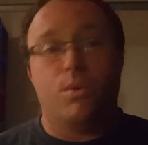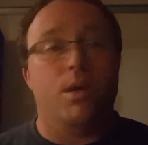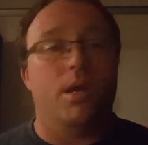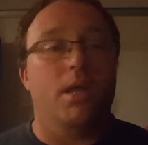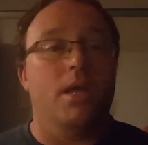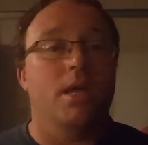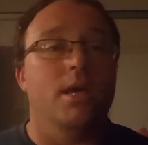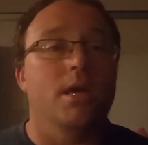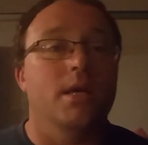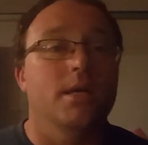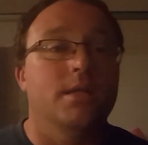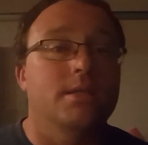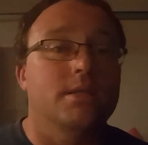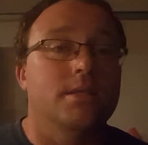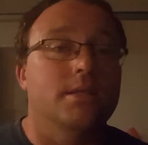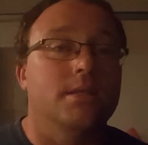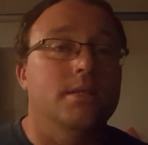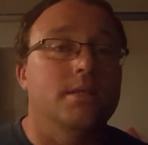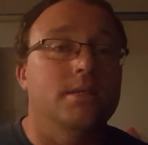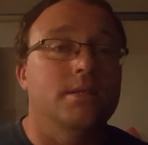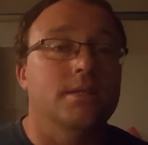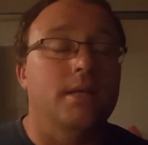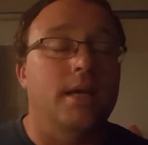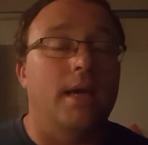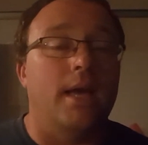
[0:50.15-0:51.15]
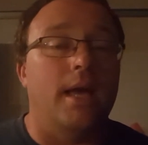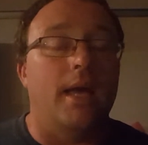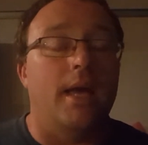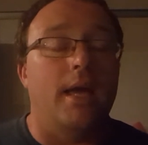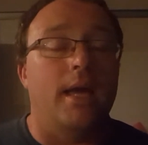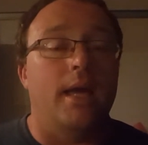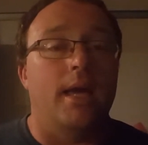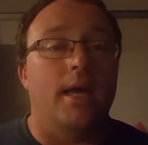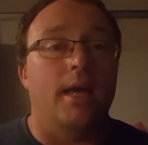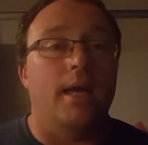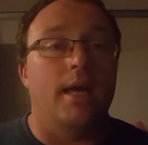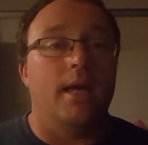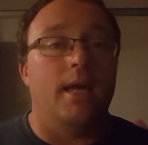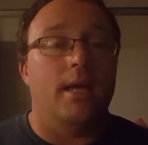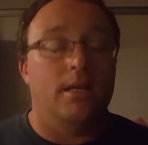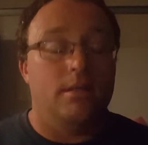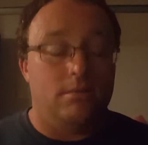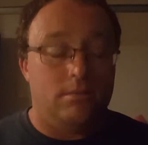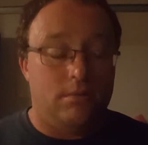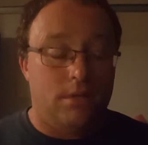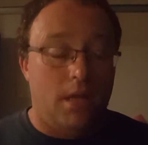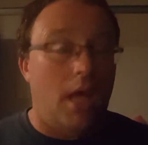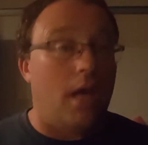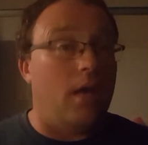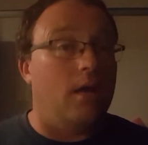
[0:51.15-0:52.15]
yeast,
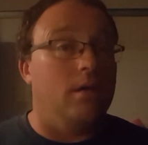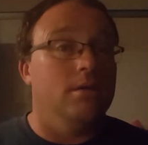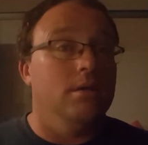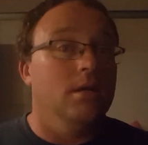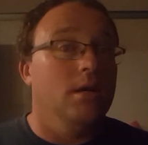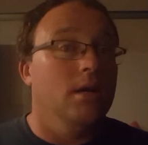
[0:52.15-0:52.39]
and yeah,